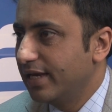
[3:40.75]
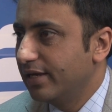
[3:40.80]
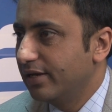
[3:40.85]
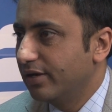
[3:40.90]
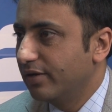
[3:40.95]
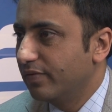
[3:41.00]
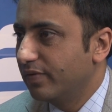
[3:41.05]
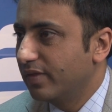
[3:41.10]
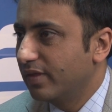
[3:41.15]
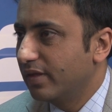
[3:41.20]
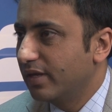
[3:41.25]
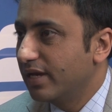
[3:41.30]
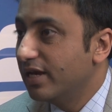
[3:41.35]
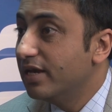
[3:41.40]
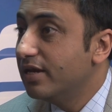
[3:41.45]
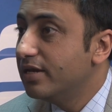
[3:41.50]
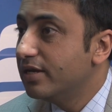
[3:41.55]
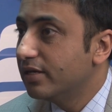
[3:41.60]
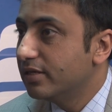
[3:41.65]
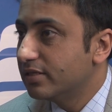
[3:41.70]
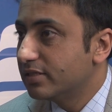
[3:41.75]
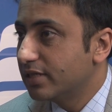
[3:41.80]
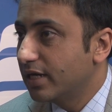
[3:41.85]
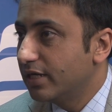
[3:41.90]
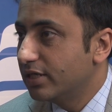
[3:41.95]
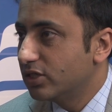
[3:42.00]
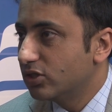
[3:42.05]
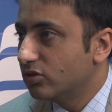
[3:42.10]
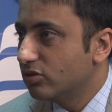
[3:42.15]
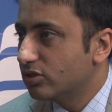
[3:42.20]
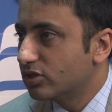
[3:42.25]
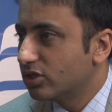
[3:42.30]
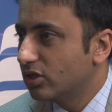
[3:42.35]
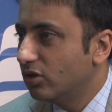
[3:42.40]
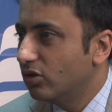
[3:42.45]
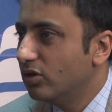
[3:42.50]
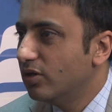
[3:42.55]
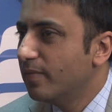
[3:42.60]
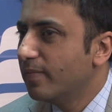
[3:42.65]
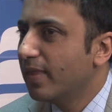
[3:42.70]
you know, the Indian side to go
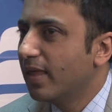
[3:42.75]
slow.